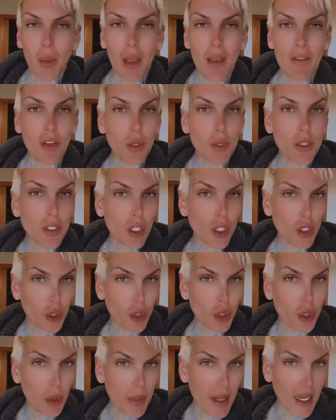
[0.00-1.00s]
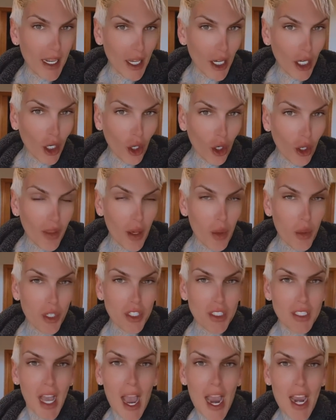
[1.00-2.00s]
we have a new social media girl that we
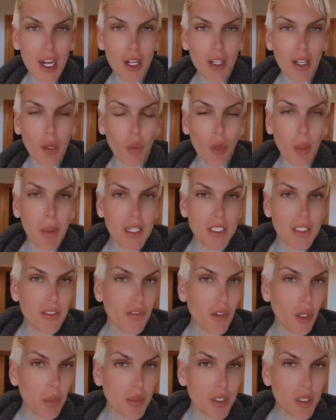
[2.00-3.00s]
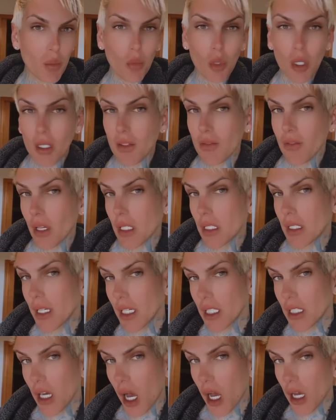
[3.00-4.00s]
just hired and we're about to film some really fun
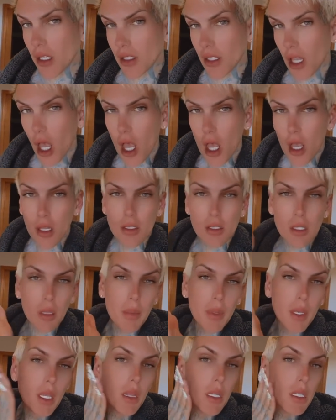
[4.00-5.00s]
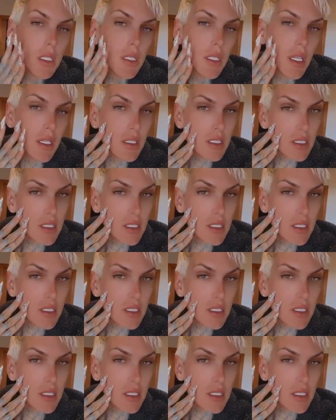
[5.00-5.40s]
TikToks. So let me get this skin